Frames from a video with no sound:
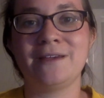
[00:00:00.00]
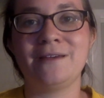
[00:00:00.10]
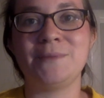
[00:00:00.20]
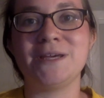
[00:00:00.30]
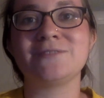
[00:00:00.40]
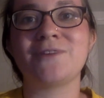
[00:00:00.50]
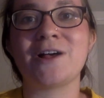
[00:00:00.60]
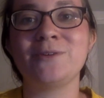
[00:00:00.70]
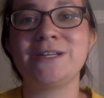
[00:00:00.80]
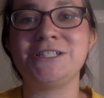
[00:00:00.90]
Because
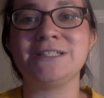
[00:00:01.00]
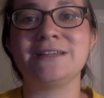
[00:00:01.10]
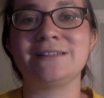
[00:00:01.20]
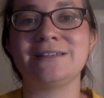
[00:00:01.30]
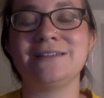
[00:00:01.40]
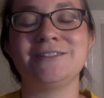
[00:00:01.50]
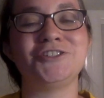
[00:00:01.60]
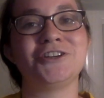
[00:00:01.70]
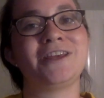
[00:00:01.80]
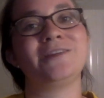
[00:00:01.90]
following Jesus is
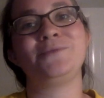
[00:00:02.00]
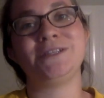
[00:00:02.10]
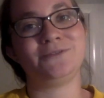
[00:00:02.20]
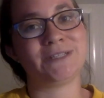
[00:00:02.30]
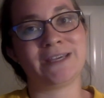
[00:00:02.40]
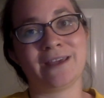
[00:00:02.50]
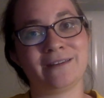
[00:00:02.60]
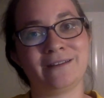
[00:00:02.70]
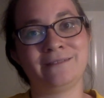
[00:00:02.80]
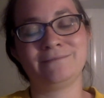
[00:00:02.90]
a journey that we do
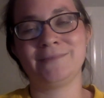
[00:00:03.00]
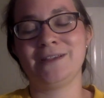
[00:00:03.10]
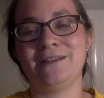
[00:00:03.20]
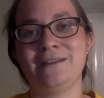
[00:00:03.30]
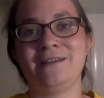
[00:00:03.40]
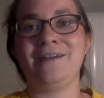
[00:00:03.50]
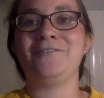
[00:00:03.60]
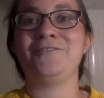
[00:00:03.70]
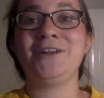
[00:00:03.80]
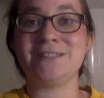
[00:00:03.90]
together.
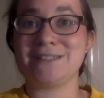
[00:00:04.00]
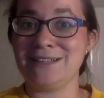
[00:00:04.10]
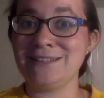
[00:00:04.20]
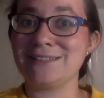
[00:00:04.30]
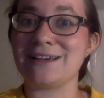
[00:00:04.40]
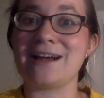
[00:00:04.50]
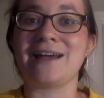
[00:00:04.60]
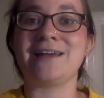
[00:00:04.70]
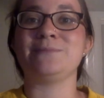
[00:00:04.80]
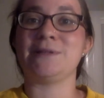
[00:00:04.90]
For instance,
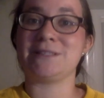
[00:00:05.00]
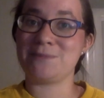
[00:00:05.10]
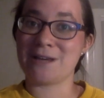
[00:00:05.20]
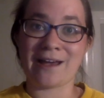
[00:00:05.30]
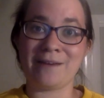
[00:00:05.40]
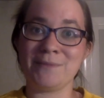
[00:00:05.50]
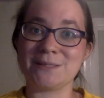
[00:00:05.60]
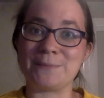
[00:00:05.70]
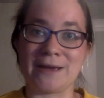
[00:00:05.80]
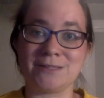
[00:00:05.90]
I spent some time
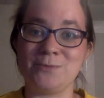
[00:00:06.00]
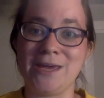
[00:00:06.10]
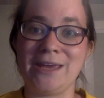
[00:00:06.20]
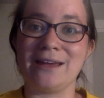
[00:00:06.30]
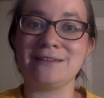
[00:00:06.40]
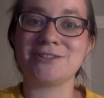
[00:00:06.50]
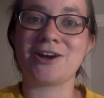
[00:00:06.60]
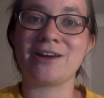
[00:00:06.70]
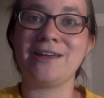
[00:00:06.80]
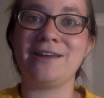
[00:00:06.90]
this past weekend
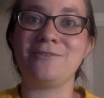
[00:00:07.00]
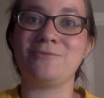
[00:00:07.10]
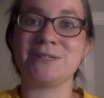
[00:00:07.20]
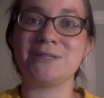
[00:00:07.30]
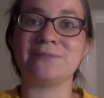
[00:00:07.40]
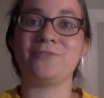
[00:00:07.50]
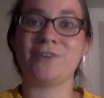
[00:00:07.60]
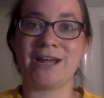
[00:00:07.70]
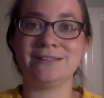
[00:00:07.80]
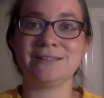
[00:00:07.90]
talking with some
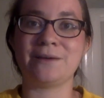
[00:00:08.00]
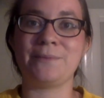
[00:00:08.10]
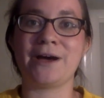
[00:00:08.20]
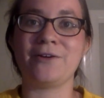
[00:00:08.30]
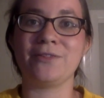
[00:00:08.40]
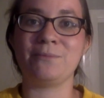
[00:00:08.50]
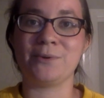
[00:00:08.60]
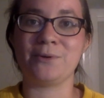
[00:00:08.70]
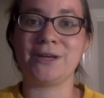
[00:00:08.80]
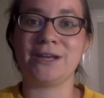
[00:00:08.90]
friends about the
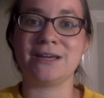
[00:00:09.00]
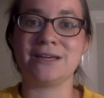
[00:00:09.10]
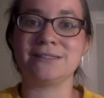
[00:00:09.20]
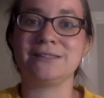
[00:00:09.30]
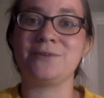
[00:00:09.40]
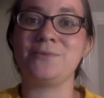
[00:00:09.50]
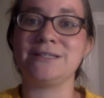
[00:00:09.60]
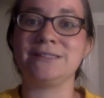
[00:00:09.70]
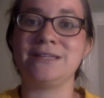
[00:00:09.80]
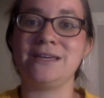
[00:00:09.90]
brokenness that
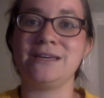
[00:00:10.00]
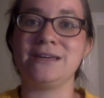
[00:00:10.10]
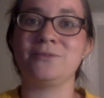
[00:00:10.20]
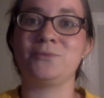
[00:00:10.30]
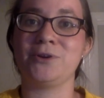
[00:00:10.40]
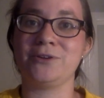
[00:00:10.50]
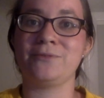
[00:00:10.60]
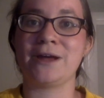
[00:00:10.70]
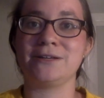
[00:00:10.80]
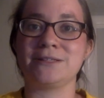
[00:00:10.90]
we see in the world
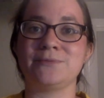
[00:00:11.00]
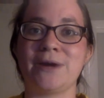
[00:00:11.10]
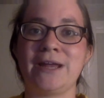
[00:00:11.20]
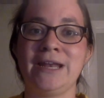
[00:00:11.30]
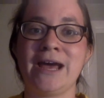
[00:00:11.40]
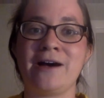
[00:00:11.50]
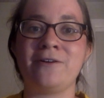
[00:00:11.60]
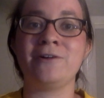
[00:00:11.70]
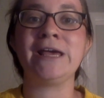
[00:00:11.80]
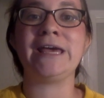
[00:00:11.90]
around us right
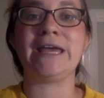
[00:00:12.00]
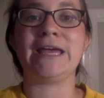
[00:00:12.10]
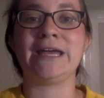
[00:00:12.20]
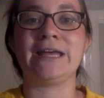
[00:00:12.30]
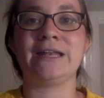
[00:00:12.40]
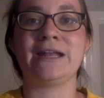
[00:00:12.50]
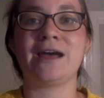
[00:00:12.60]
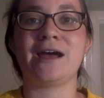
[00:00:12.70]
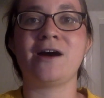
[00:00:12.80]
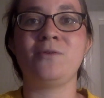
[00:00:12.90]
now
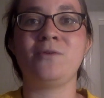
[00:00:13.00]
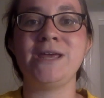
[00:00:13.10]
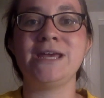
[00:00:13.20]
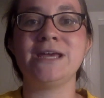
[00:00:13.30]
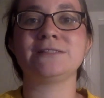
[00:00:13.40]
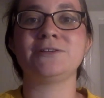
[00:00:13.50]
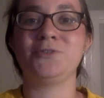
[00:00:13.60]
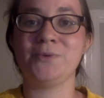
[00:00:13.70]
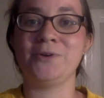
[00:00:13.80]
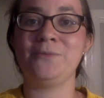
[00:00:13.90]
and how we as a
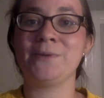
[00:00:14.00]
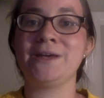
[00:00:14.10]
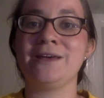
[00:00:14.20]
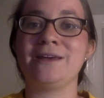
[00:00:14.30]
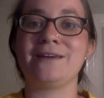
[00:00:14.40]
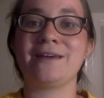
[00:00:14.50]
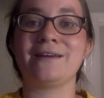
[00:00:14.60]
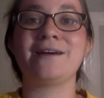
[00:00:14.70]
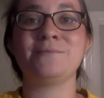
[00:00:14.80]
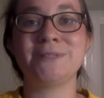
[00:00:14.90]
group
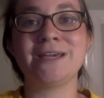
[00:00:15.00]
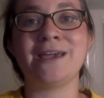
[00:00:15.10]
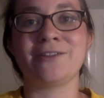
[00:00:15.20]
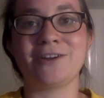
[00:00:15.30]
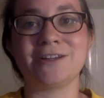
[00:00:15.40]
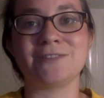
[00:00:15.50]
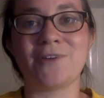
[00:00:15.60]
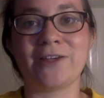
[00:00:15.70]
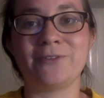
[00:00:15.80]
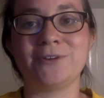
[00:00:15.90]
can come together as
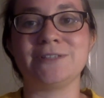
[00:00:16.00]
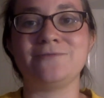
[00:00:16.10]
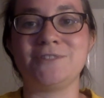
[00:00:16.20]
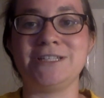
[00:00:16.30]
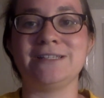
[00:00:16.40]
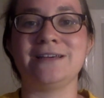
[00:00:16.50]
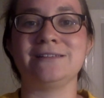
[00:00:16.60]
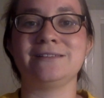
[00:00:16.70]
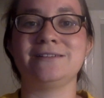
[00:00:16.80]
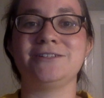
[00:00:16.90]
followers of
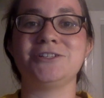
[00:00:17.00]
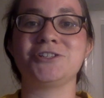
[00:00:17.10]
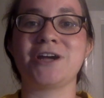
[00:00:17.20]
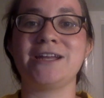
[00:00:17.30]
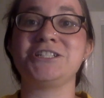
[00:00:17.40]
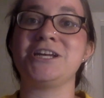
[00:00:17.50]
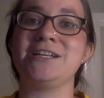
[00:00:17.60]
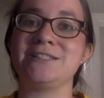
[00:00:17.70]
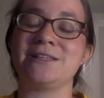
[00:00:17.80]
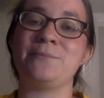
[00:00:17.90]
Jesus to try to
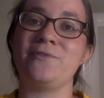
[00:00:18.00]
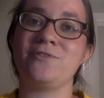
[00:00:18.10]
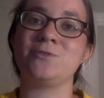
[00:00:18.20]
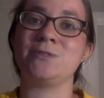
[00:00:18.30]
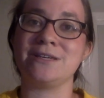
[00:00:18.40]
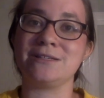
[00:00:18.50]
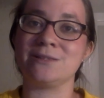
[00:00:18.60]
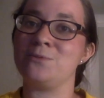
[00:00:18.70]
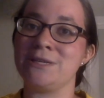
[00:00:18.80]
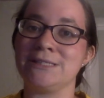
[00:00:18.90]
change some of those
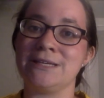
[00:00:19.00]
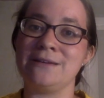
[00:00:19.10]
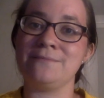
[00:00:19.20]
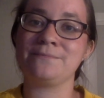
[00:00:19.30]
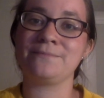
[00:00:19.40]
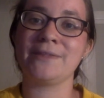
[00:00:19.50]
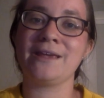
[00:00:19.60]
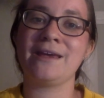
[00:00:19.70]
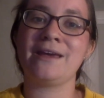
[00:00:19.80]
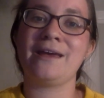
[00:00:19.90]
things that we see.
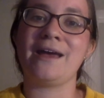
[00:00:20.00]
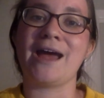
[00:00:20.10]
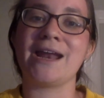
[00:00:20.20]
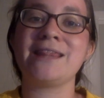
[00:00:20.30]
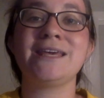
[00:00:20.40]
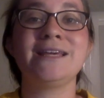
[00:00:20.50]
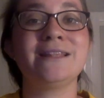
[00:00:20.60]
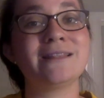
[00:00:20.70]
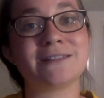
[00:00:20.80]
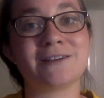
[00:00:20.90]
And I
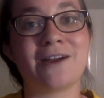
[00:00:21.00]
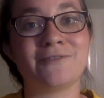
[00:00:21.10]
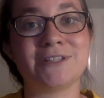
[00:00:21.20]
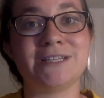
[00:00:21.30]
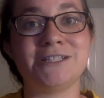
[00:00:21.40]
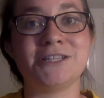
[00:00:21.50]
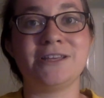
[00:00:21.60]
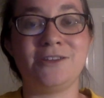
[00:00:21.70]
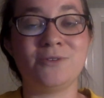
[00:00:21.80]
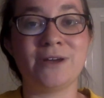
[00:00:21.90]
think that that's a
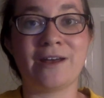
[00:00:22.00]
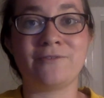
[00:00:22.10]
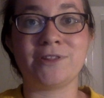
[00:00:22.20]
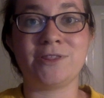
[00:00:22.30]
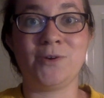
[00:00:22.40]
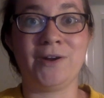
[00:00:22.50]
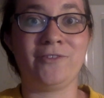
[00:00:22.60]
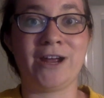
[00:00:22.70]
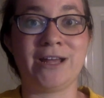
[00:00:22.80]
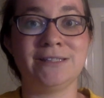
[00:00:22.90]
conversation that you can have with your
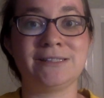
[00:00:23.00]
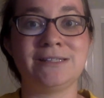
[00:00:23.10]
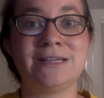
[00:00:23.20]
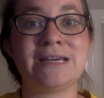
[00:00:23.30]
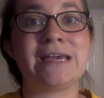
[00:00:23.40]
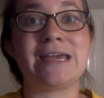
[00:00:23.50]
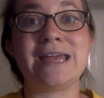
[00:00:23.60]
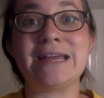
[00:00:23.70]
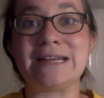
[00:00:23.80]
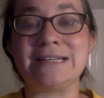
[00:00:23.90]
friends,
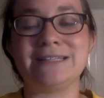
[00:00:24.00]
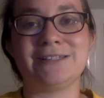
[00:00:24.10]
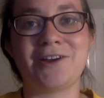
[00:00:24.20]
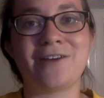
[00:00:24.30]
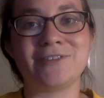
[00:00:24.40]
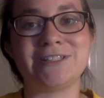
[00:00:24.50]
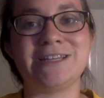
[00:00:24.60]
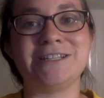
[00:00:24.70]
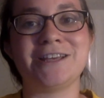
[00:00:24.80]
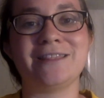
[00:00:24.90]
and it's a
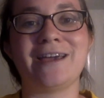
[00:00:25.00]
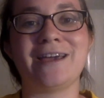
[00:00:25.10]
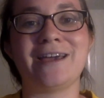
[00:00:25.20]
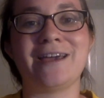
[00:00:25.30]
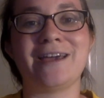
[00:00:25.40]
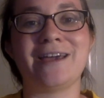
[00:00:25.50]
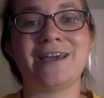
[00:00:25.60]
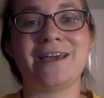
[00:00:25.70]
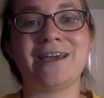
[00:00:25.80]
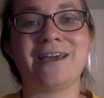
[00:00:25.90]
conversation that I'm
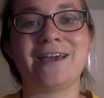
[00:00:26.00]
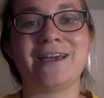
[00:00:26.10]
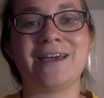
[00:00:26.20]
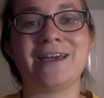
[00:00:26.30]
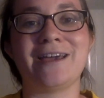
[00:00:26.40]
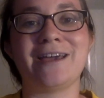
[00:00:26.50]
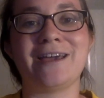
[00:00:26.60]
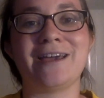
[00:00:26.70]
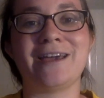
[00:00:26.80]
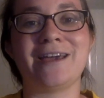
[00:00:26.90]
excited to have with all of you.